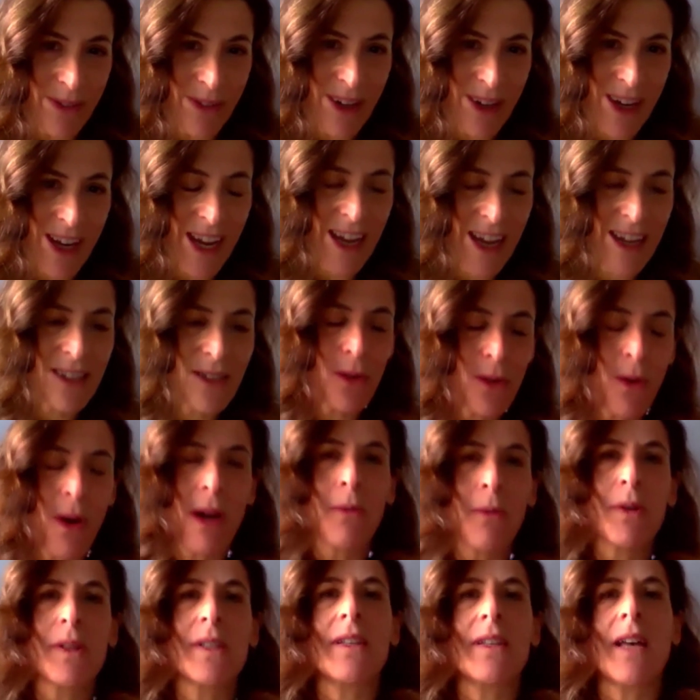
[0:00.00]
Okay, so I
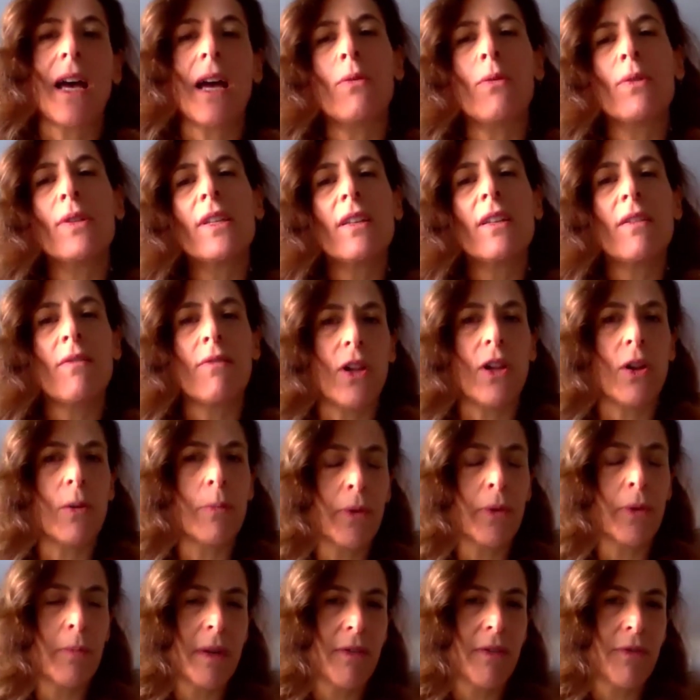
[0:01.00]
was a
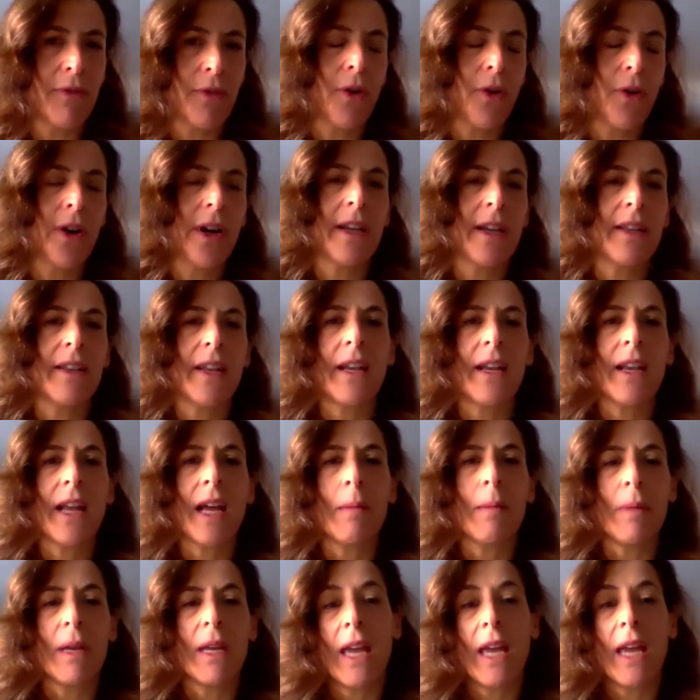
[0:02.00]
developer before, and then I
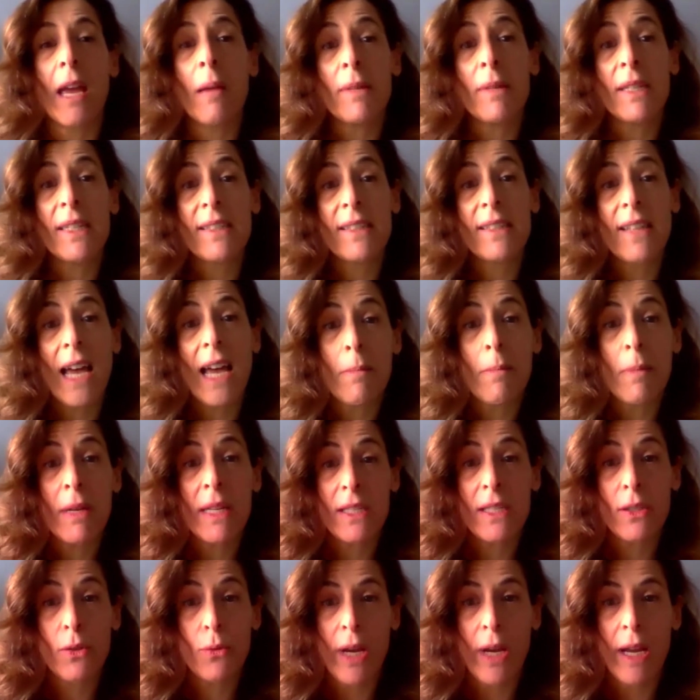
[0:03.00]
became a
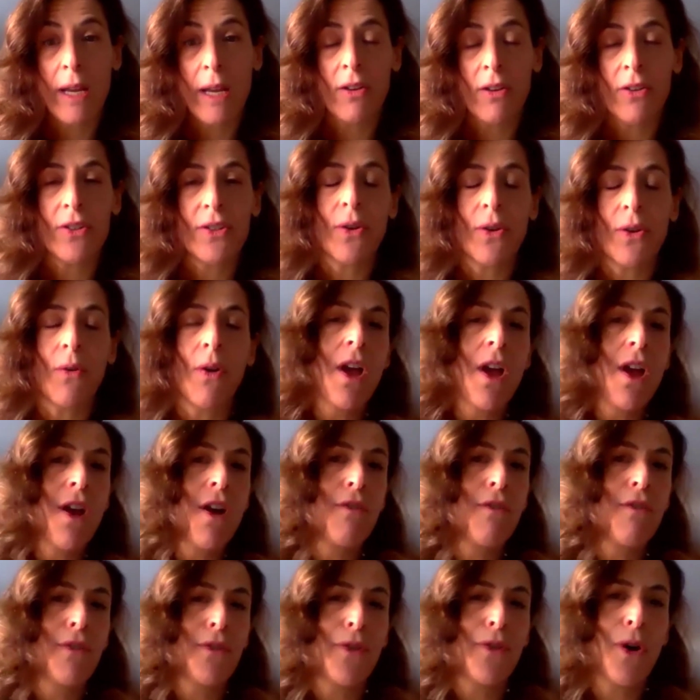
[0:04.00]
Sybase trainer. So
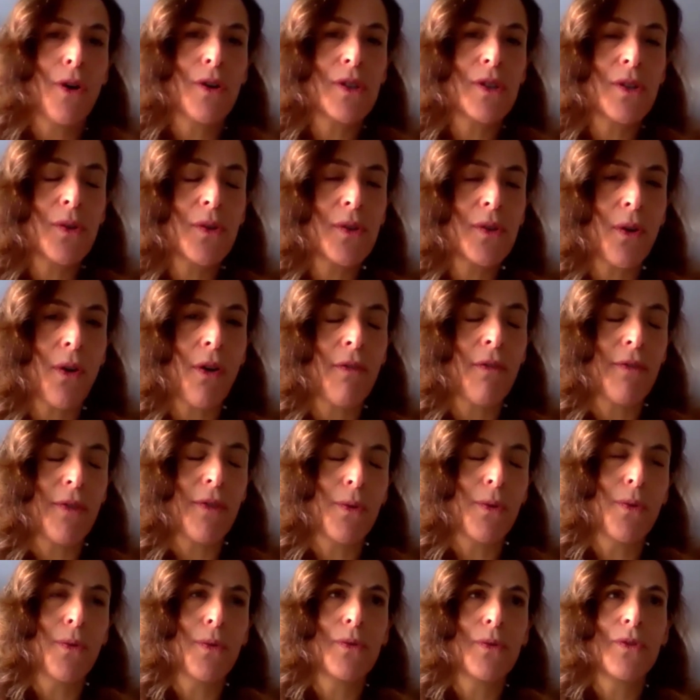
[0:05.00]
for those of
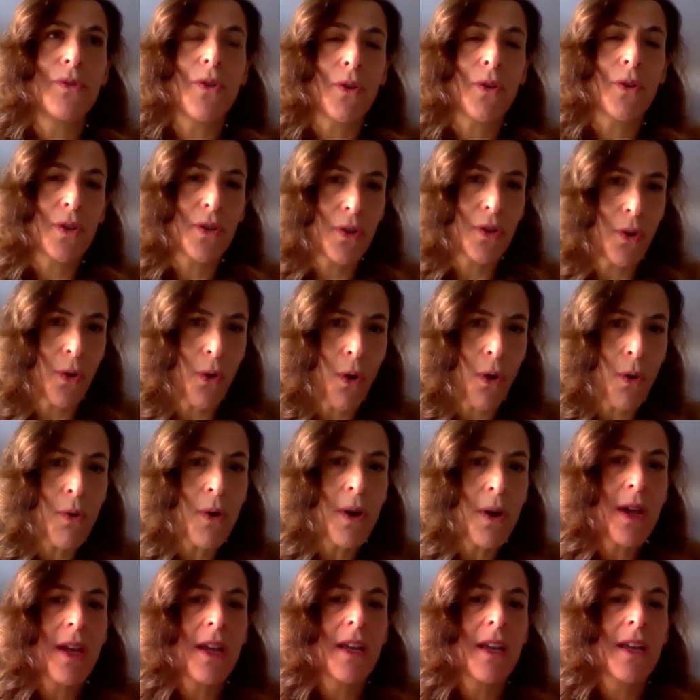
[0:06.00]
you who don't
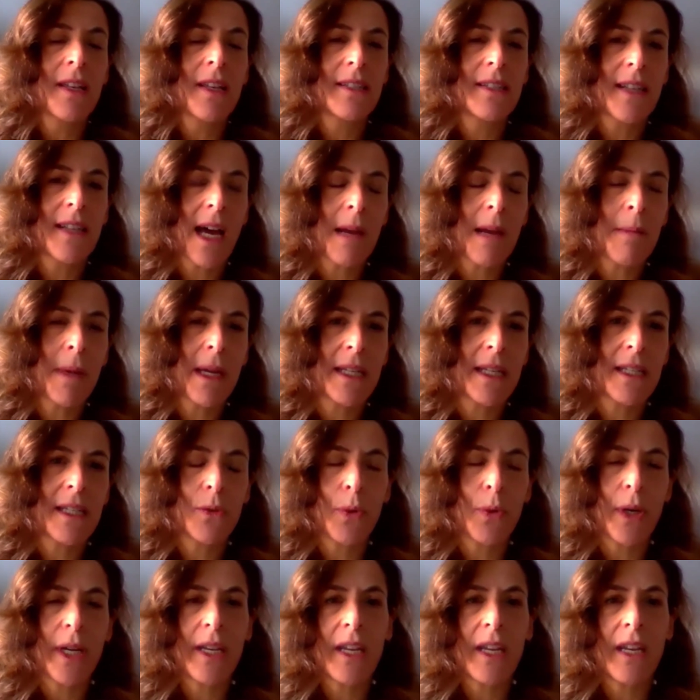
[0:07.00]
know, Sybase
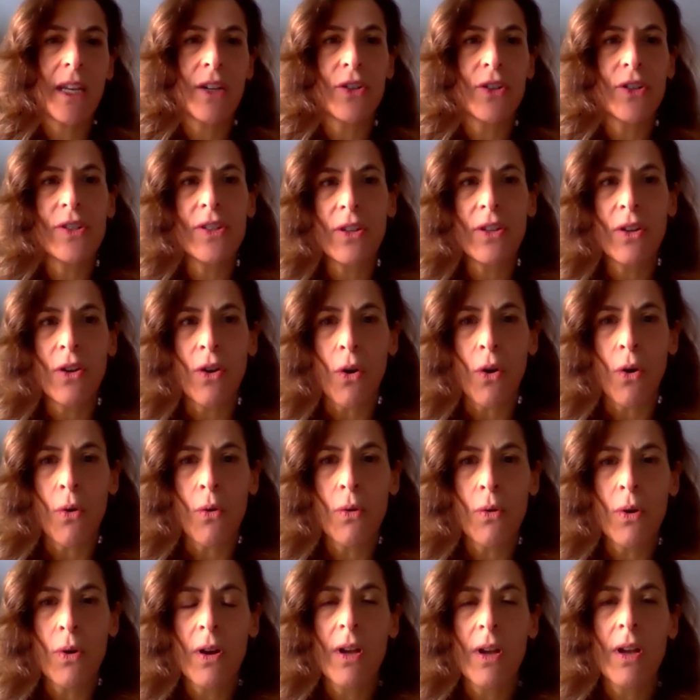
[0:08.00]
20 years
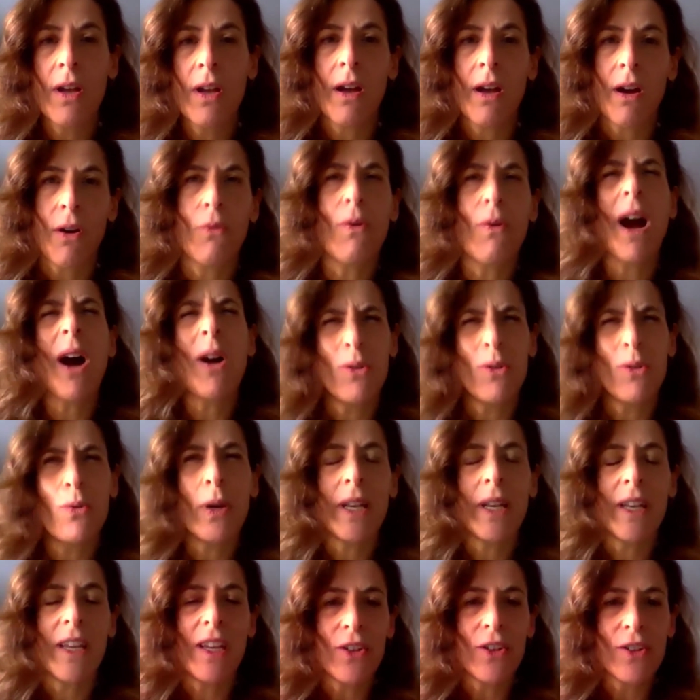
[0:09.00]
ago, around
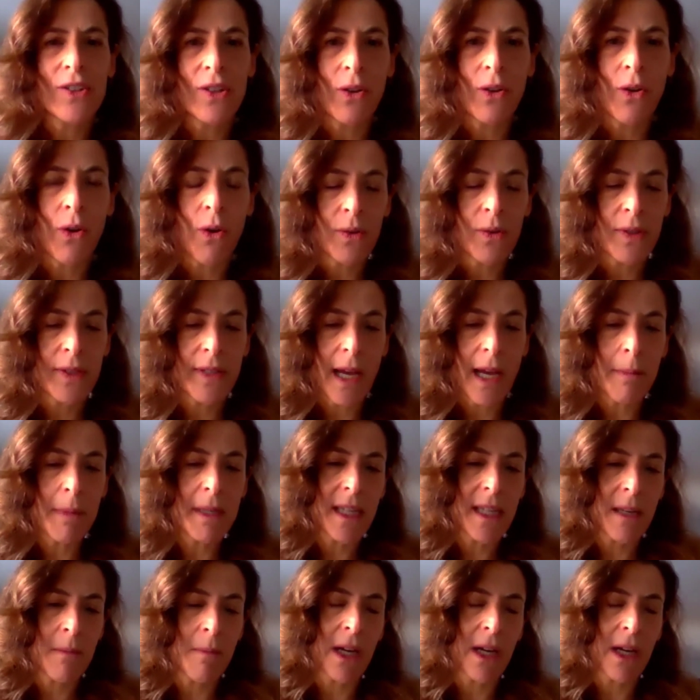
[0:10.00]
20 years ago,
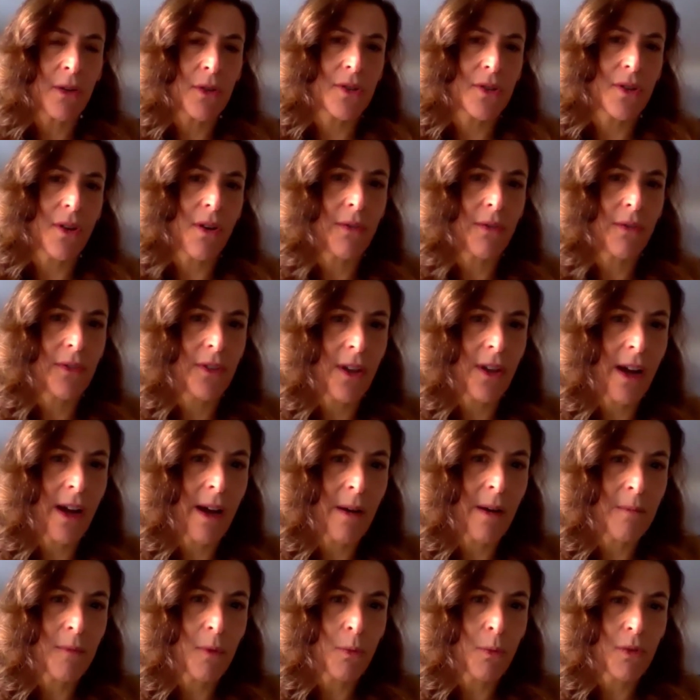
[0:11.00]
Sybase and Microsoft
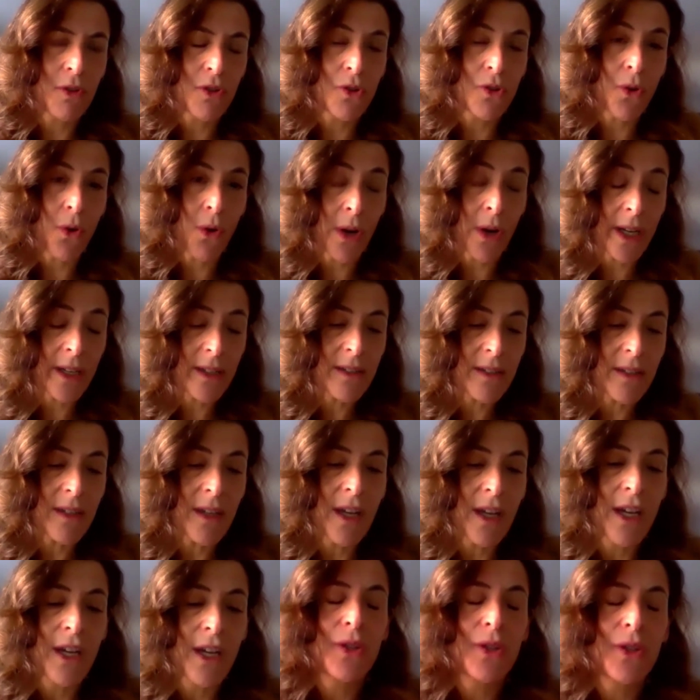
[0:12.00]
joined
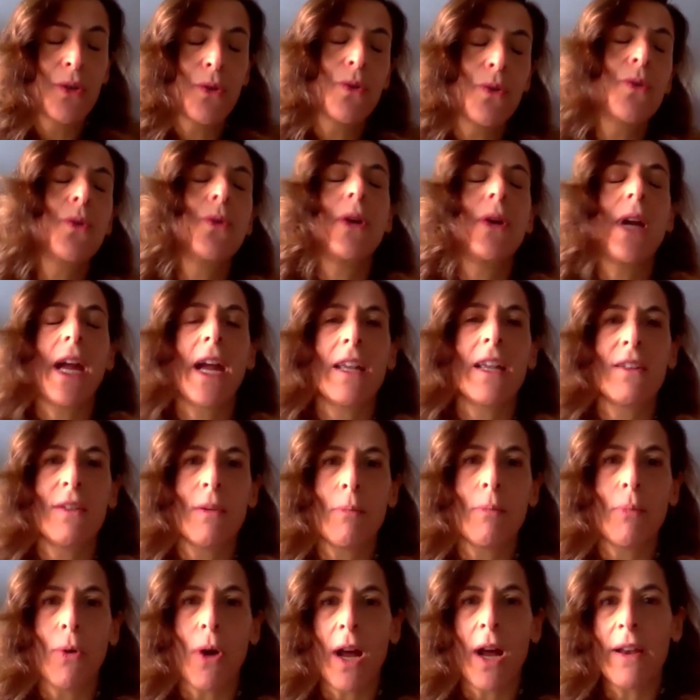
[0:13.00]
to create the
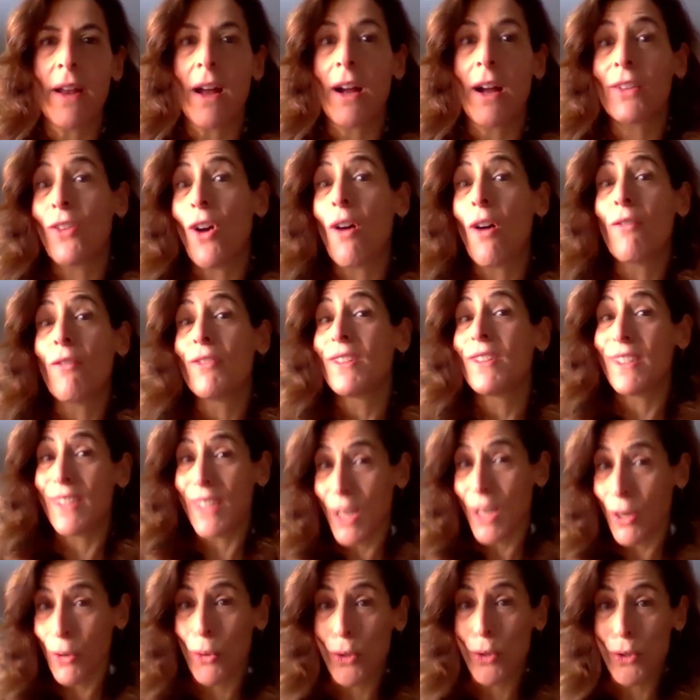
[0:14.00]
product of
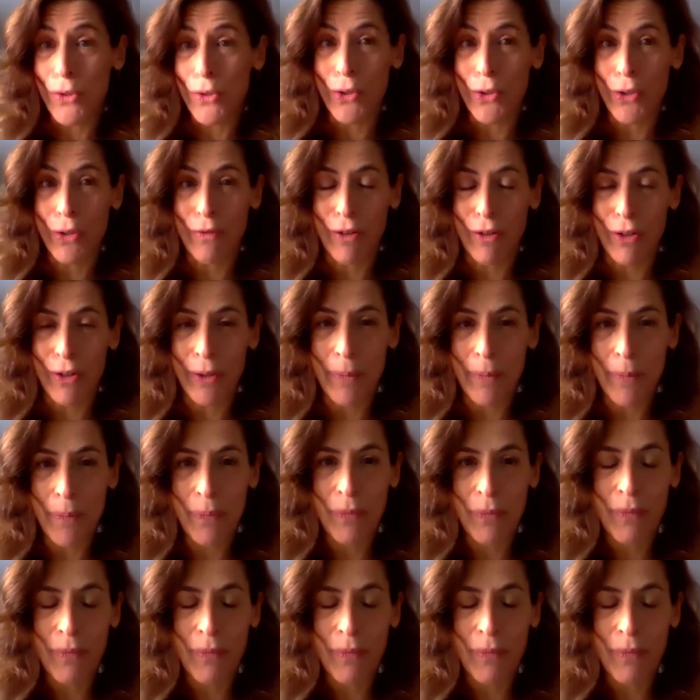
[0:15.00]
SQL Server.